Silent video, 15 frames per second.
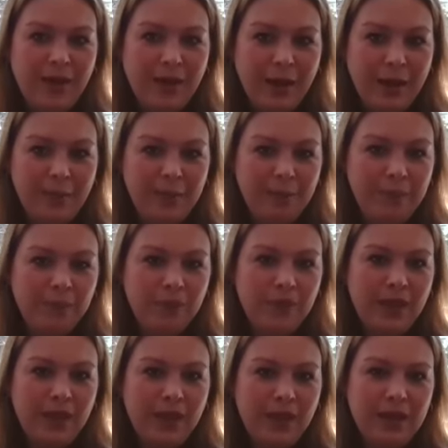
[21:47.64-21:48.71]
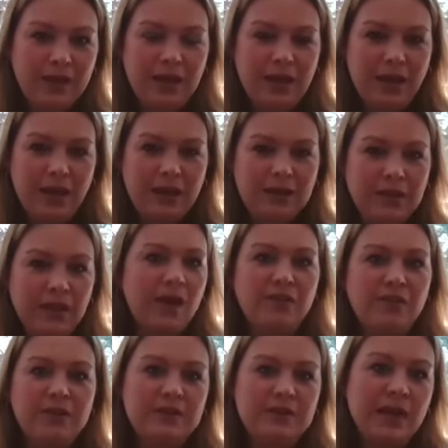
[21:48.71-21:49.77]
Um, and a lot
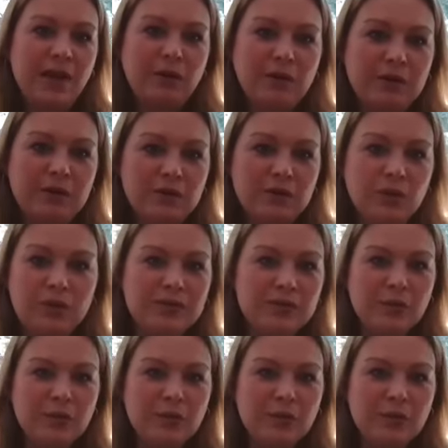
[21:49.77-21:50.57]
of it's counterintuitive.